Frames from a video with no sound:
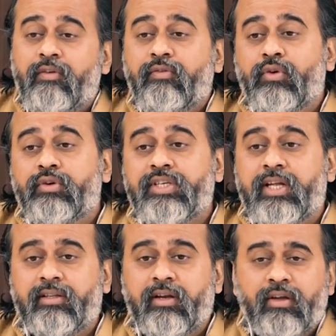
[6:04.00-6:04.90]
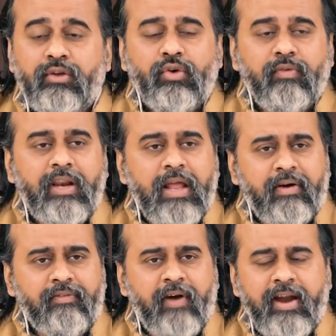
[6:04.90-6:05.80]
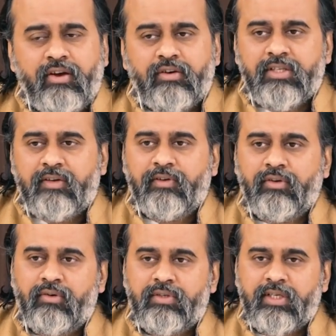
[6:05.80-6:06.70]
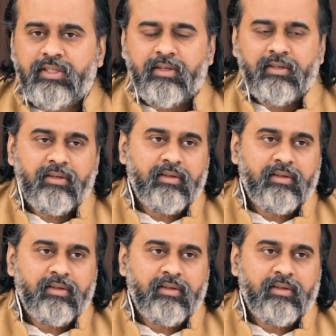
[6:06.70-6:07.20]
of Kurukshetra. You will never find yourself in Kurukshetra.